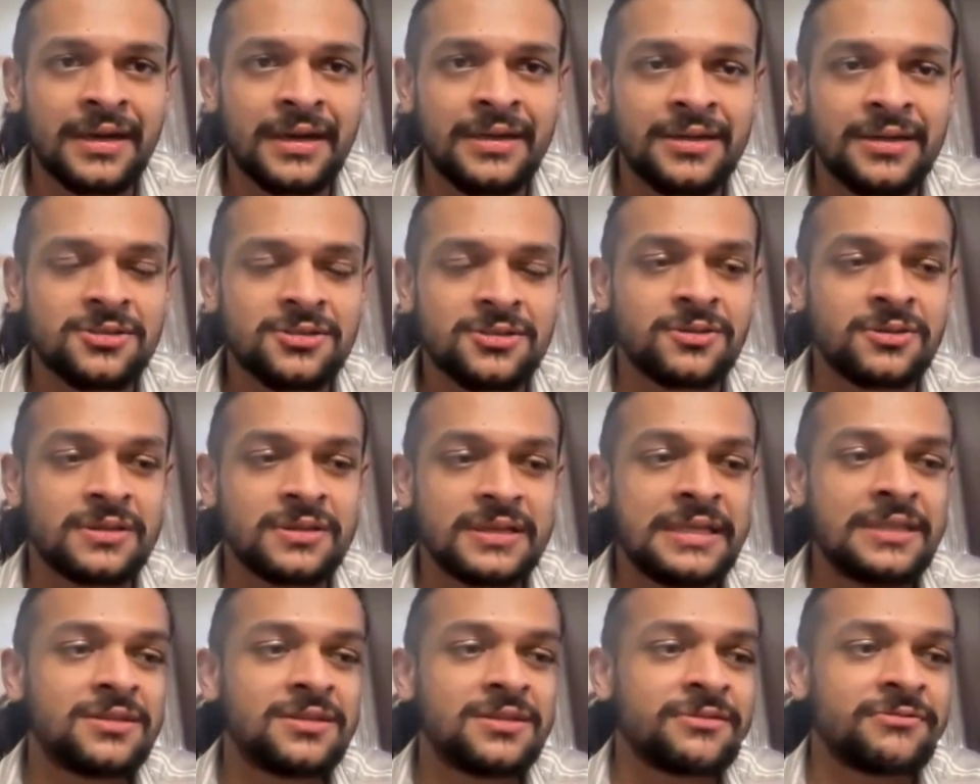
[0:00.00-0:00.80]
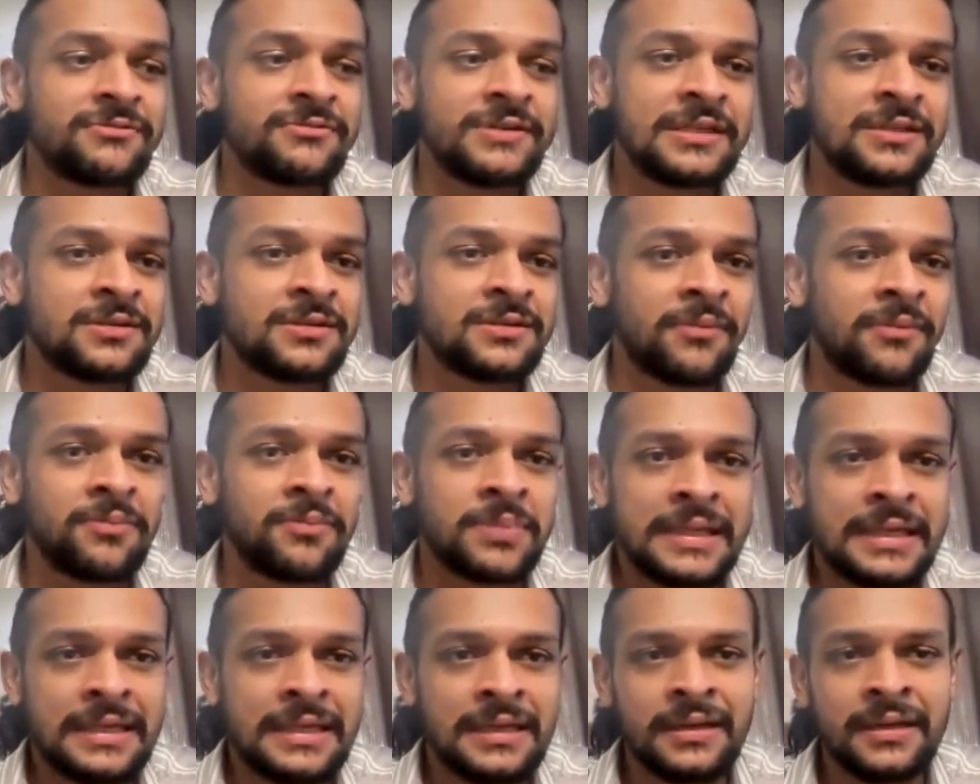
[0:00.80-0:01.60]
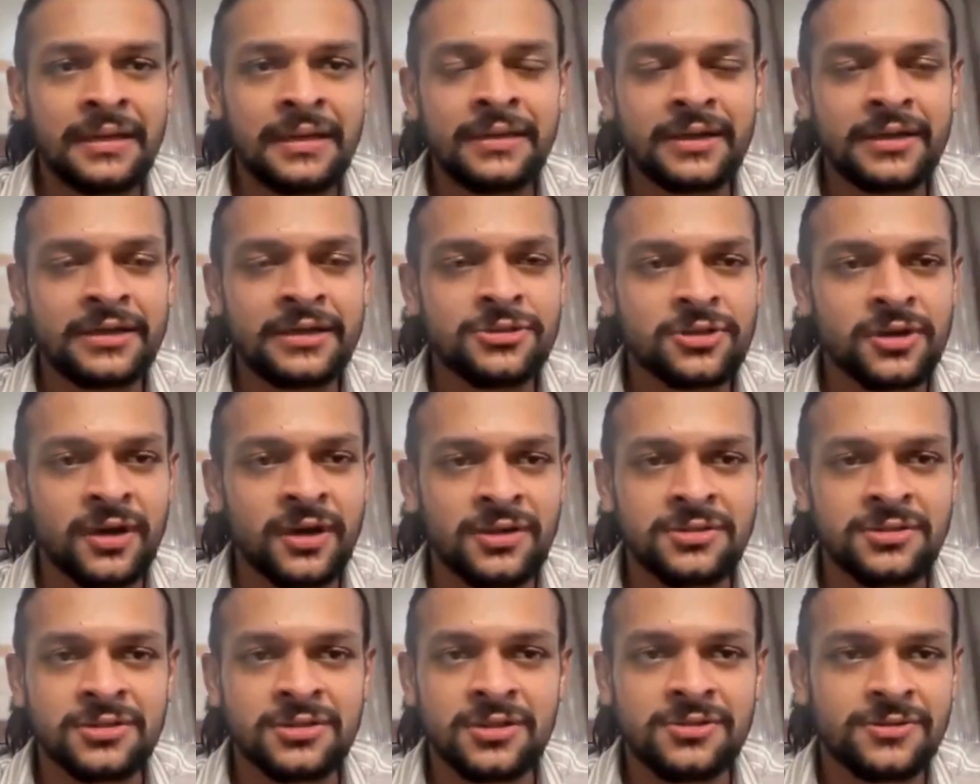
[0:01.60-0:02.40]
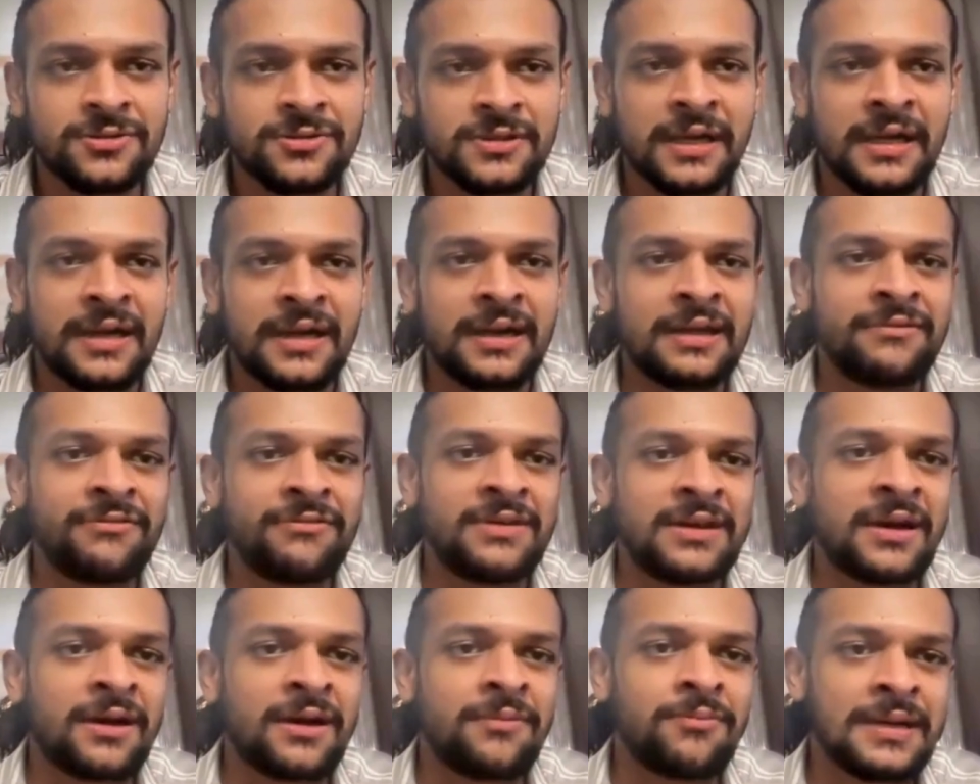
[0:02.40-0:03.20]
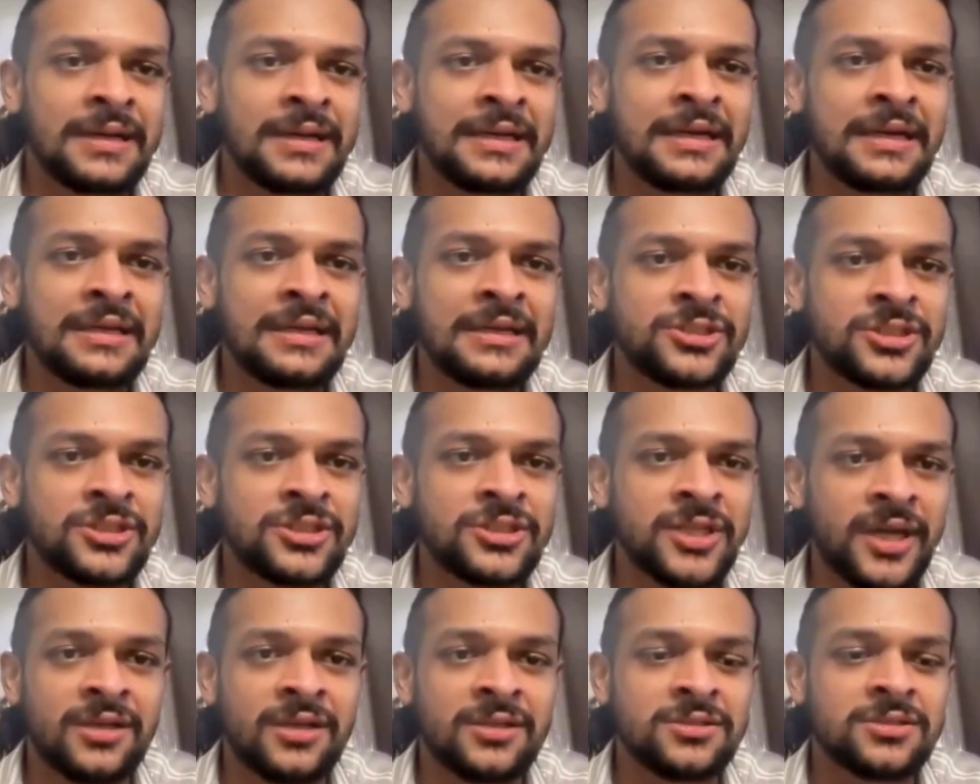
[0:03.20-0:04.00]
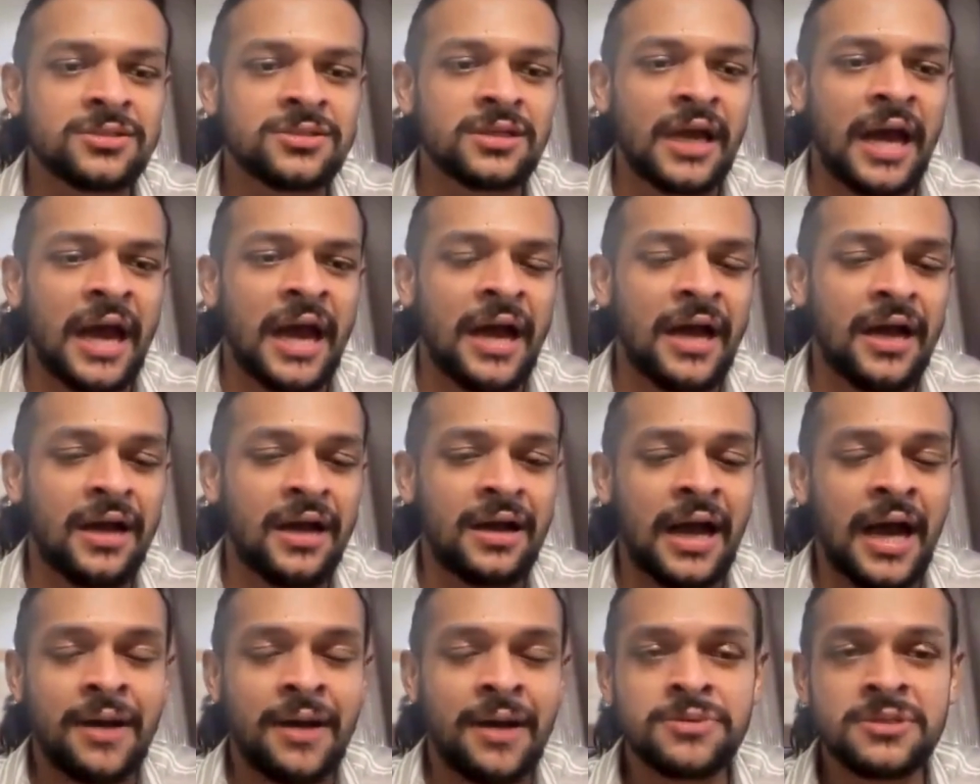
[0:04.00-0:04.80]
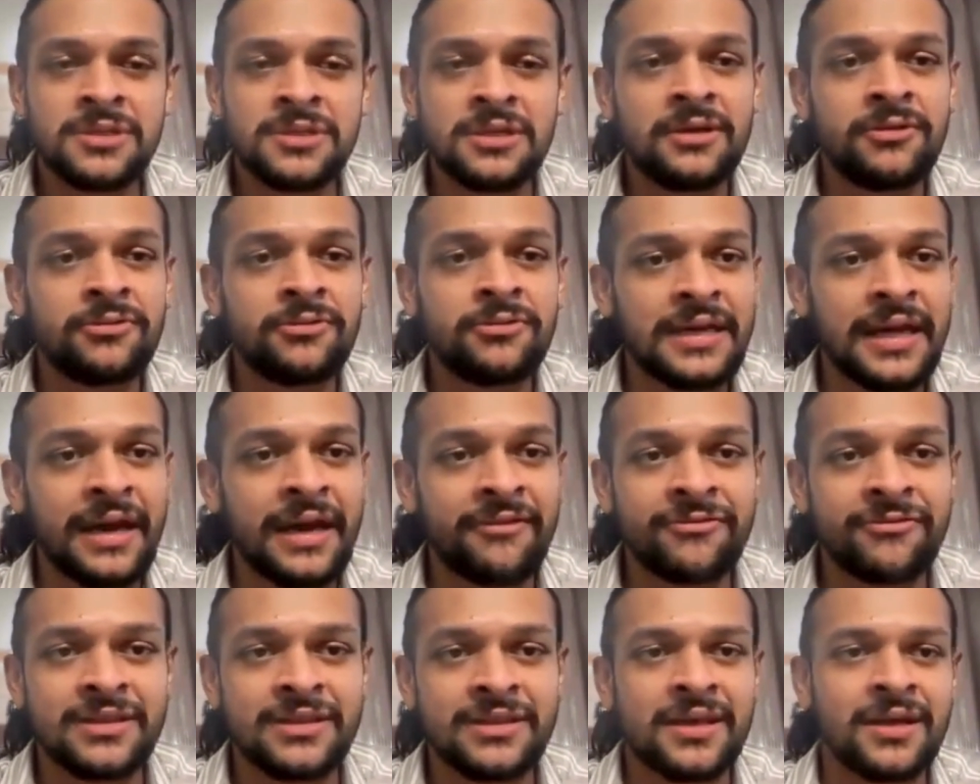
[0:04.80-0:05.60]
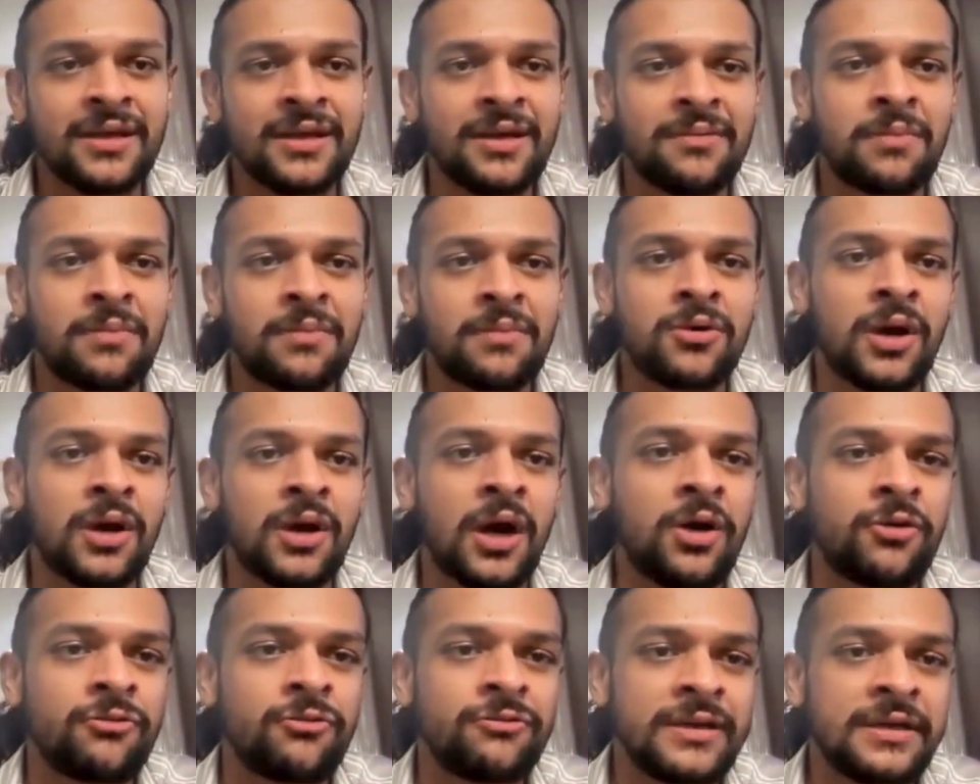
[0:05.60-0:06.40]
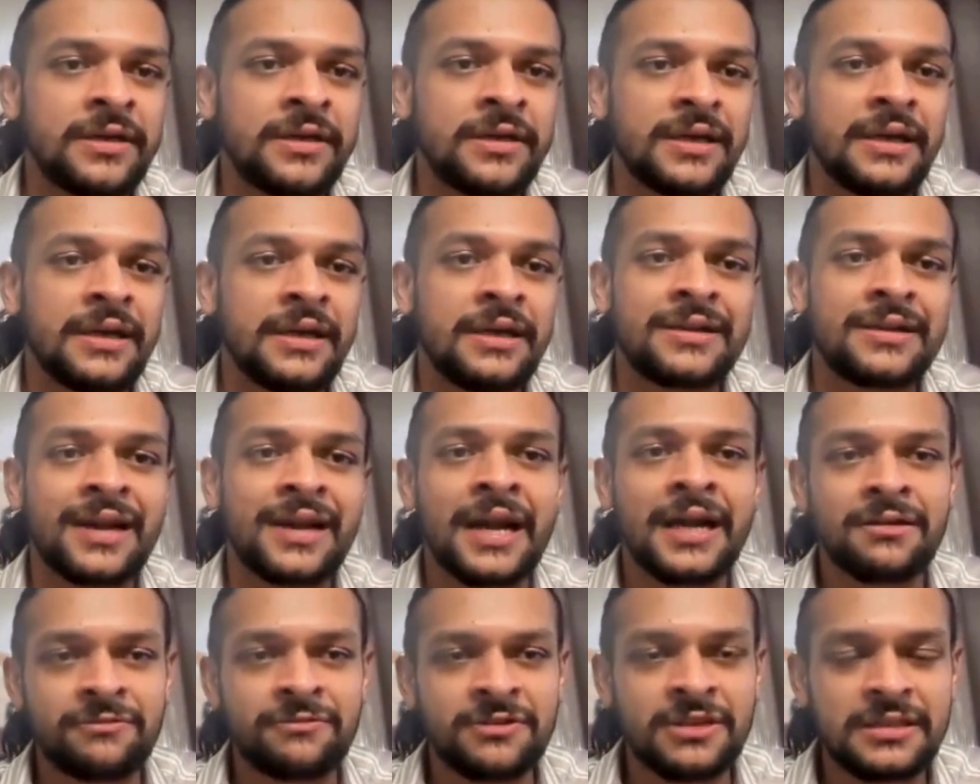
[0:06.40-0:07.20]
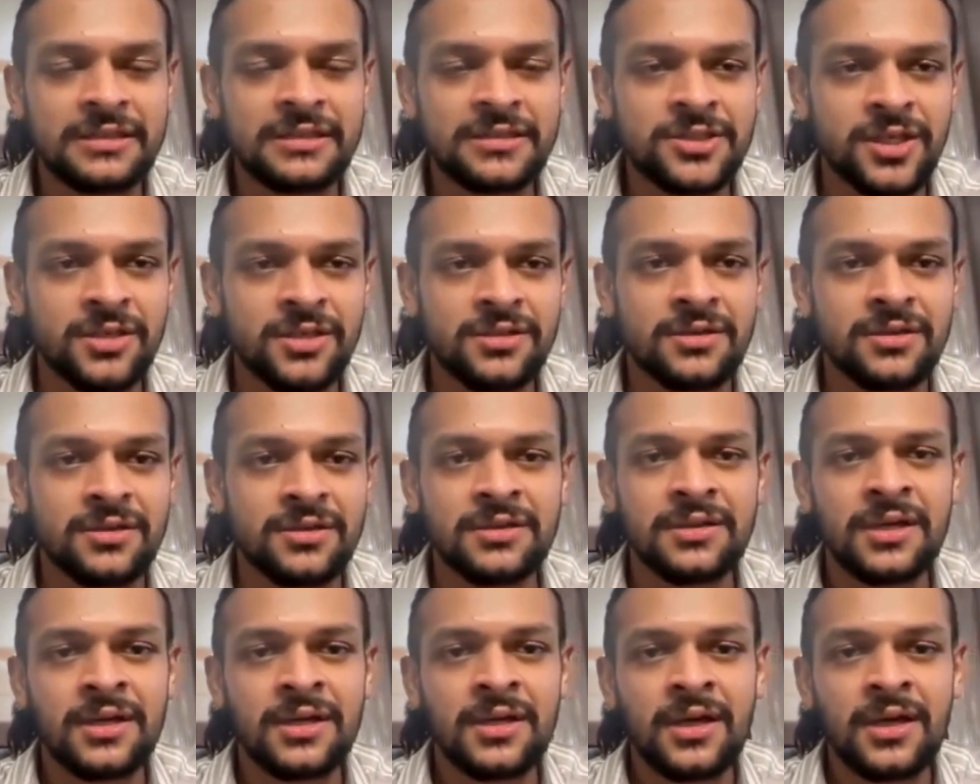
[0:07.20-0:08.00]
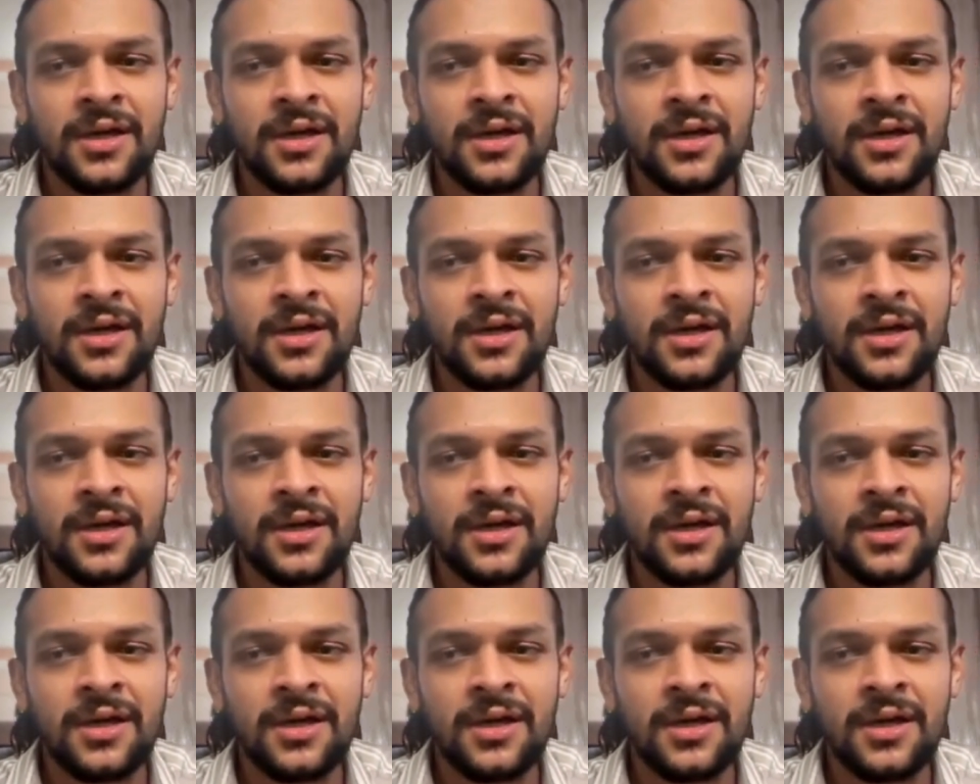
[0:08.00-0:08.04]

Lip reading: right? So either we completely restructure society, we completely change absolutely everything about how we interact with each other,